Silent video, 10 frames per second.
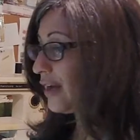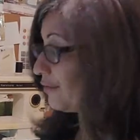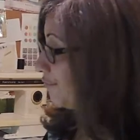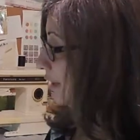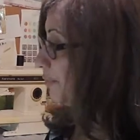got
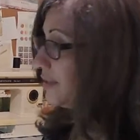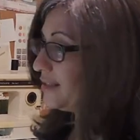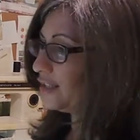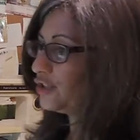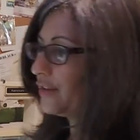to
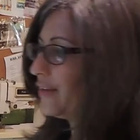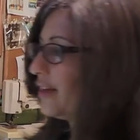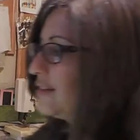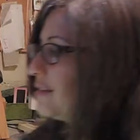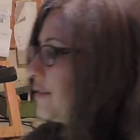reposition
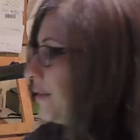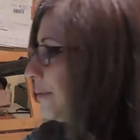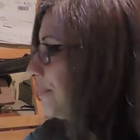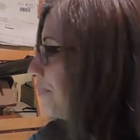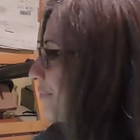this.
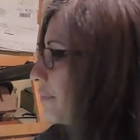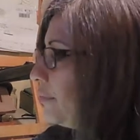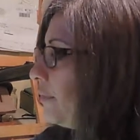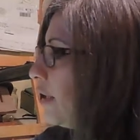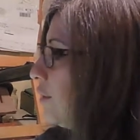
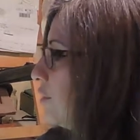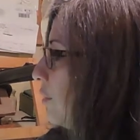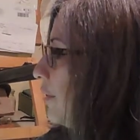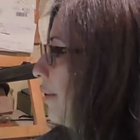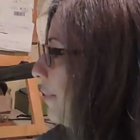
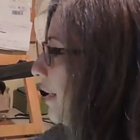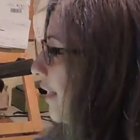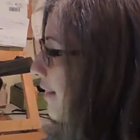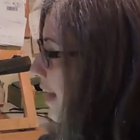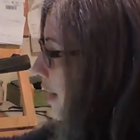So let me
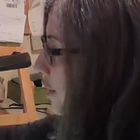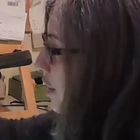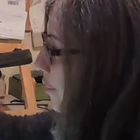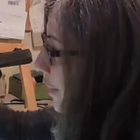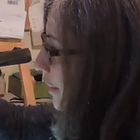get that
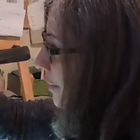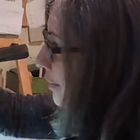going.